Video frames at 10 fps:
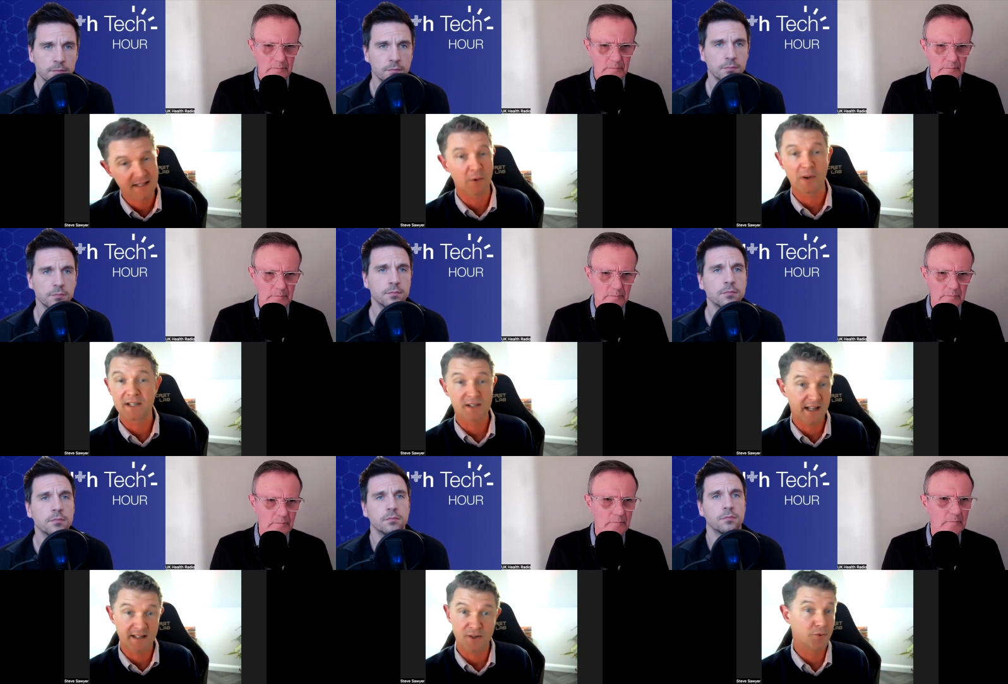Speaker 1: and that will lead to
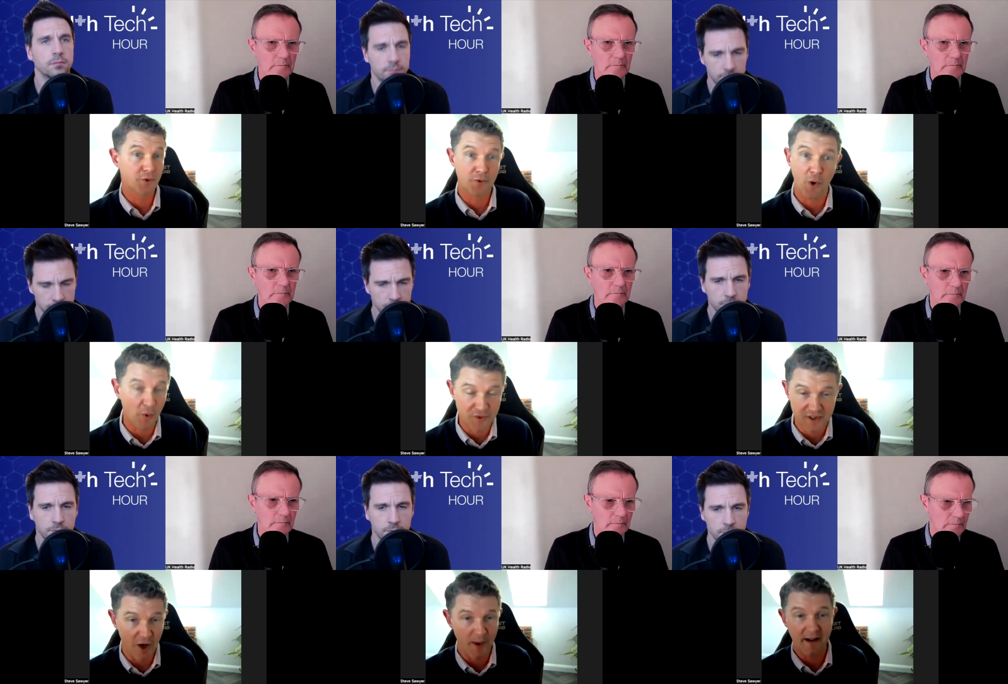kids who do not want to
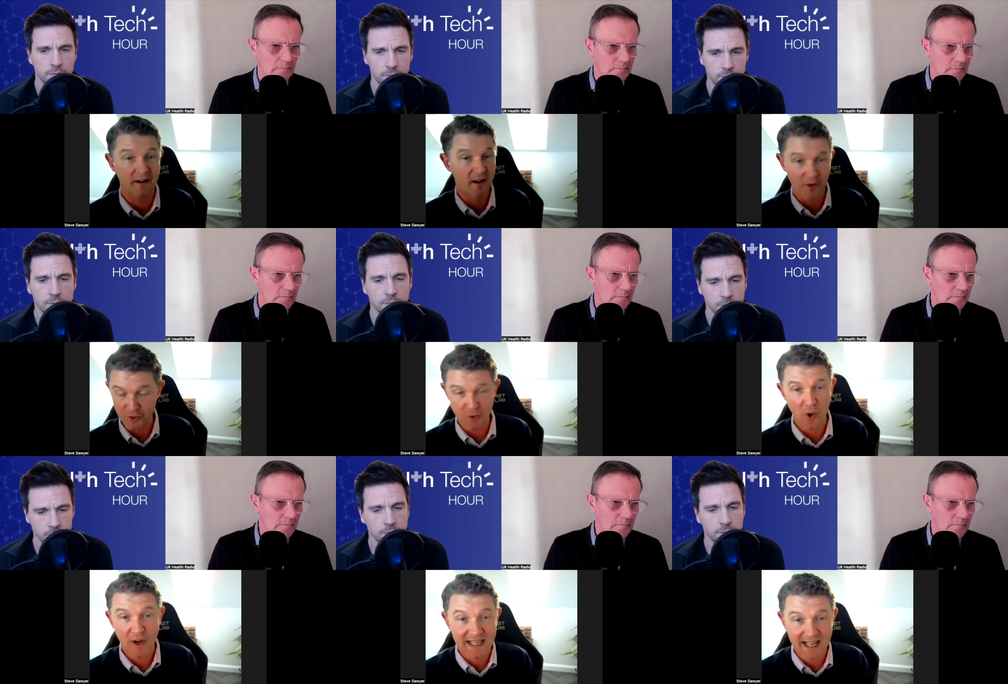go in do not
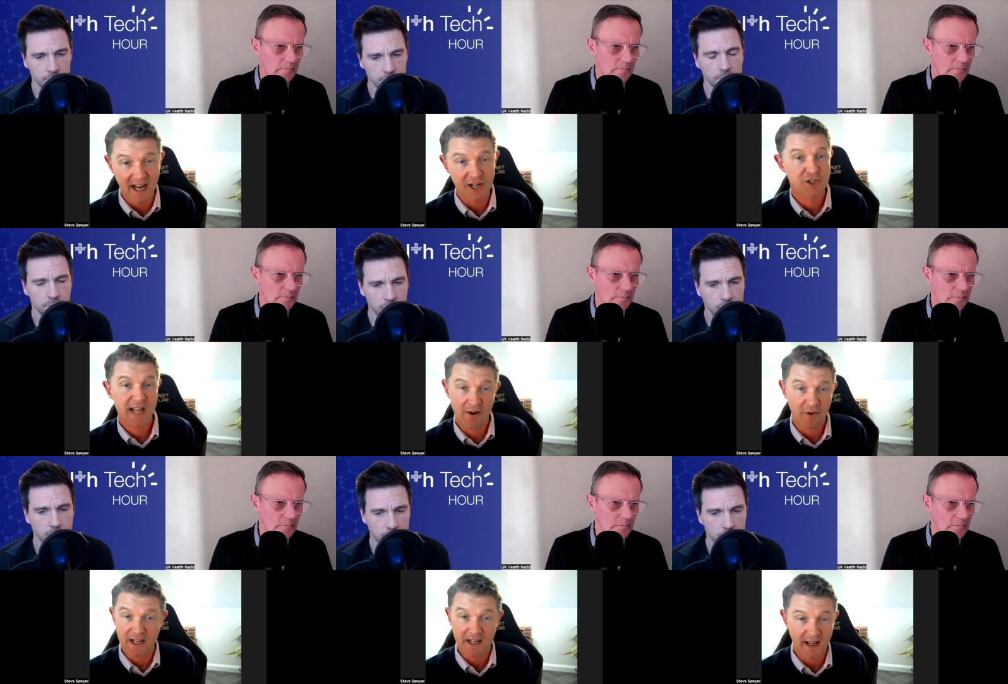engage cannot
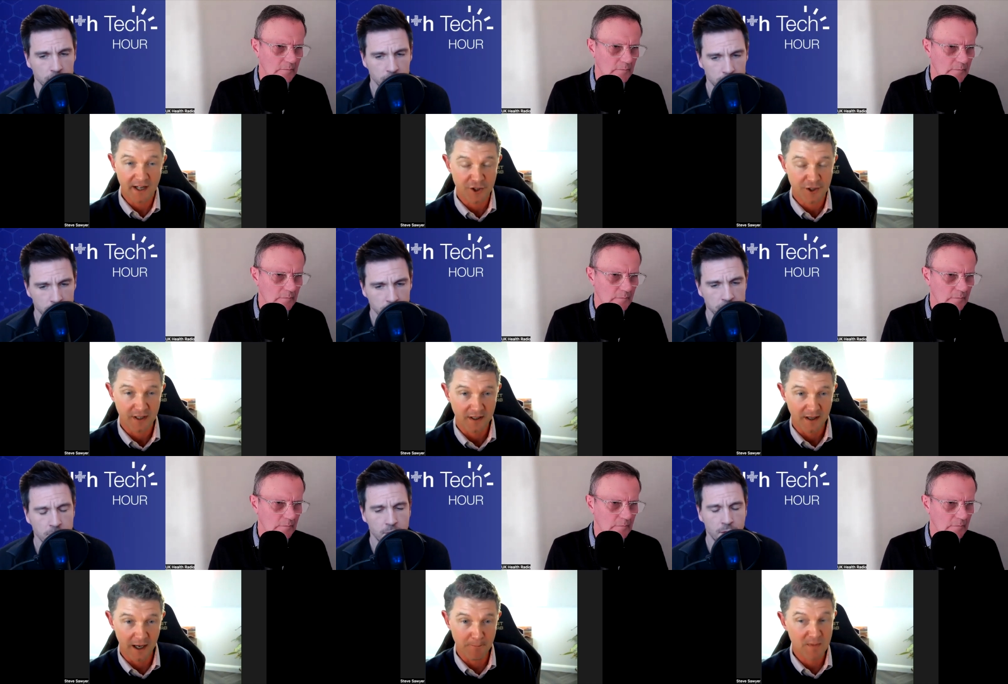engage
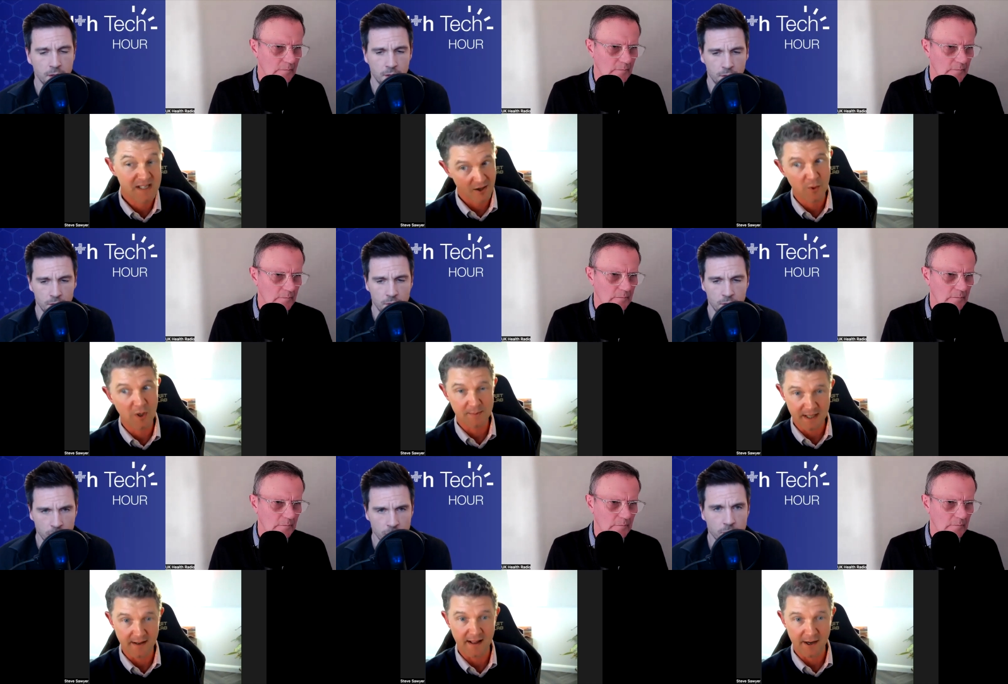um, there's a lot of work to be done
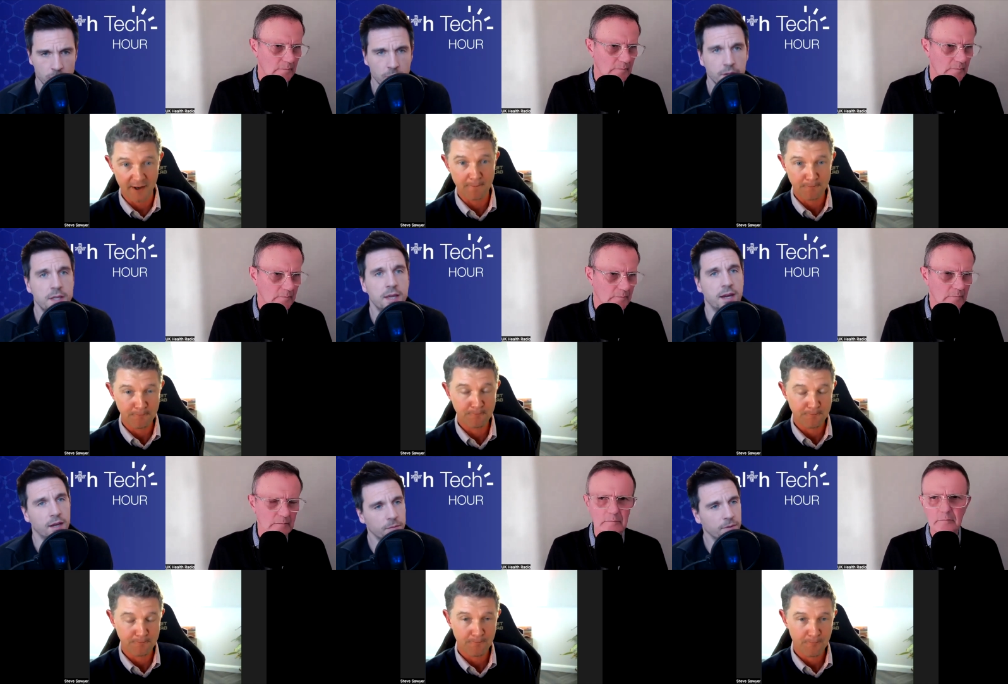in that area
Speaker 2: yeah
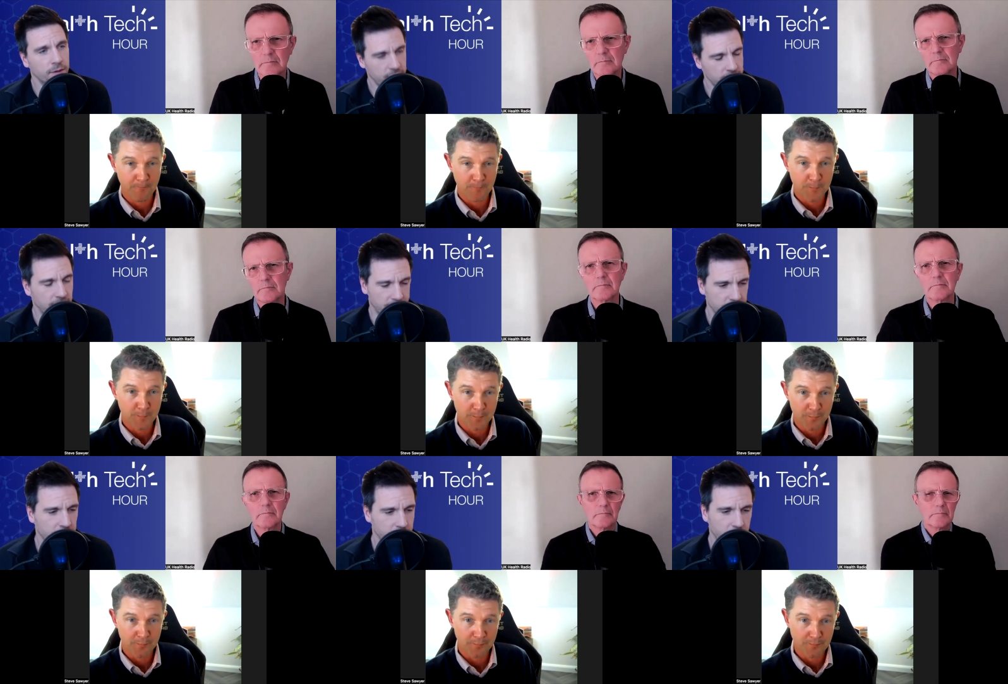I, yeah I,
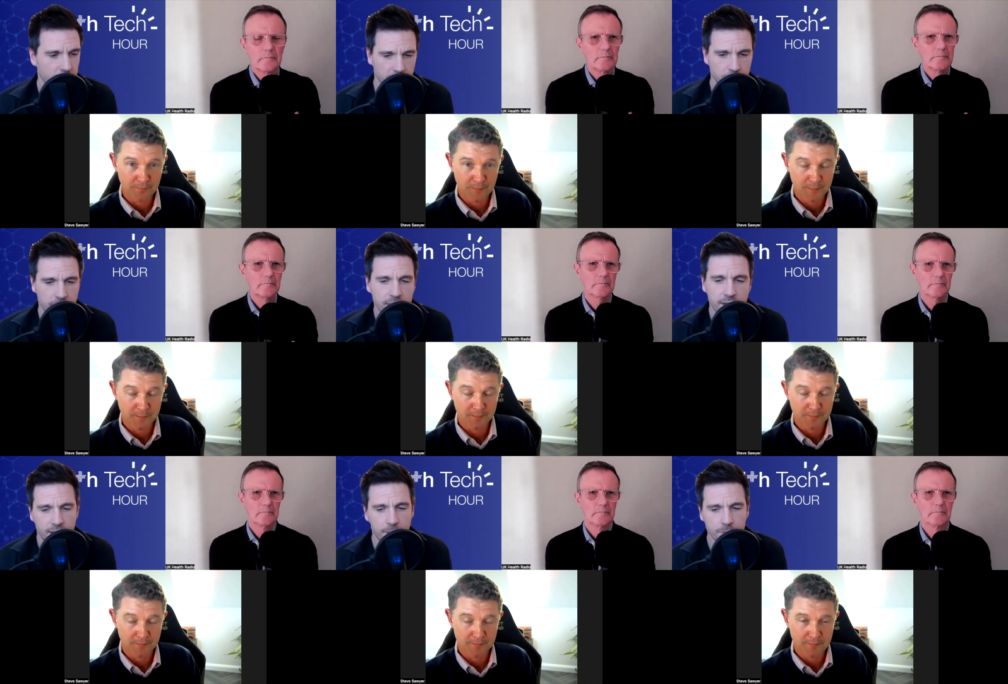I would agree
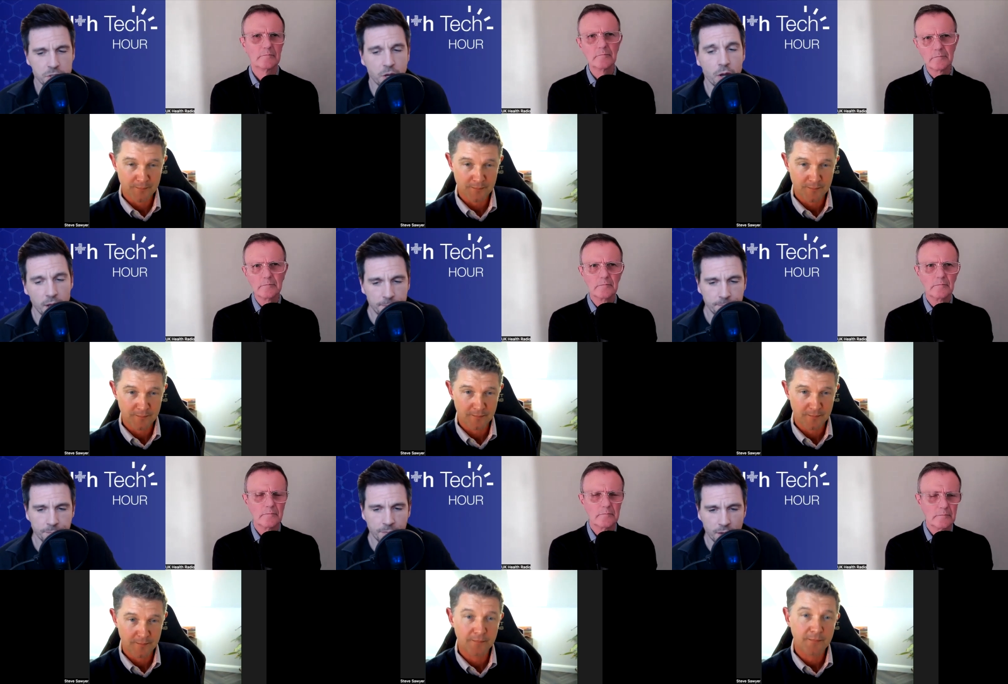um, so
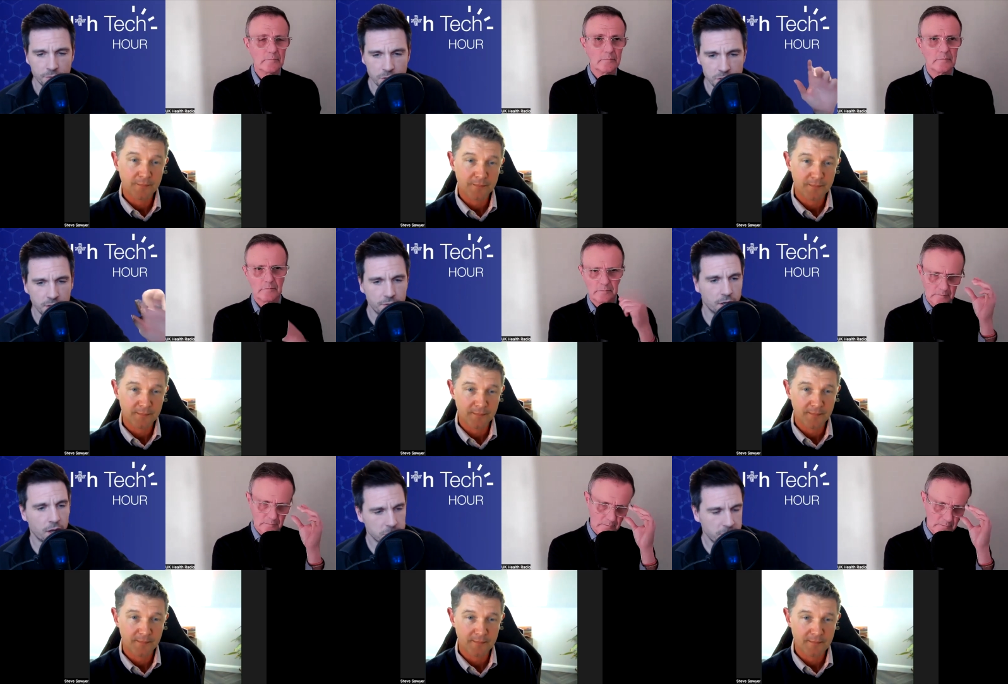um, just in the
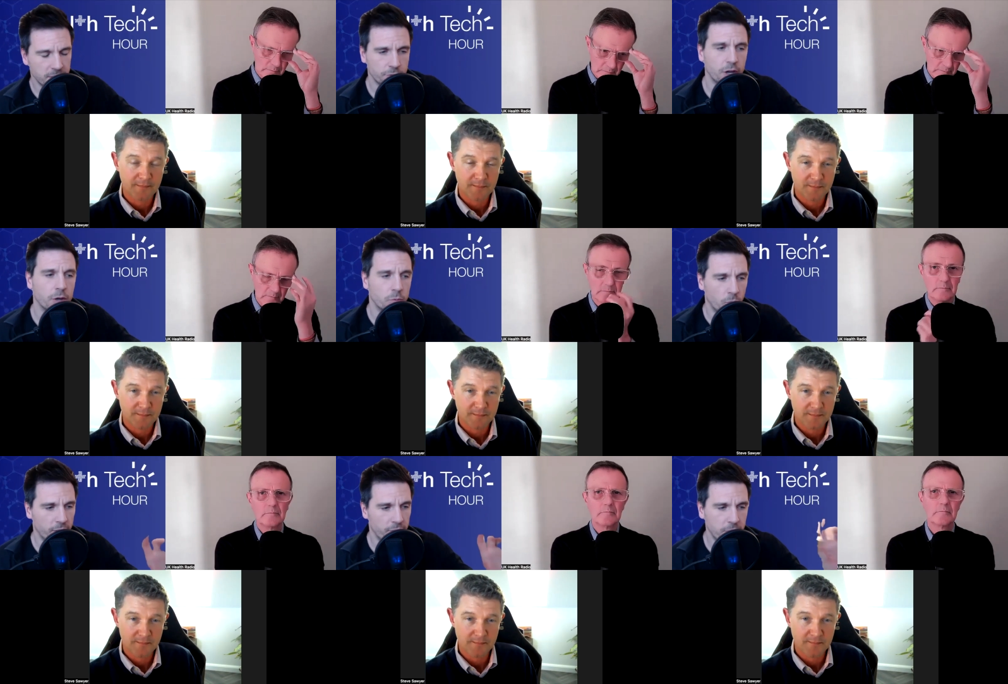last bit of the show
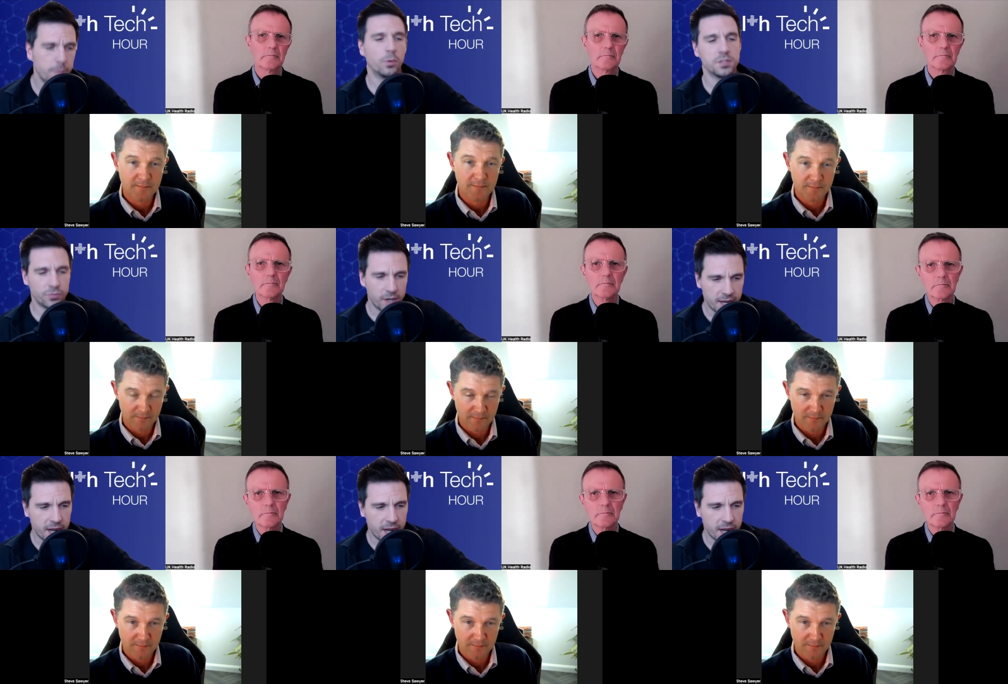if people want to find out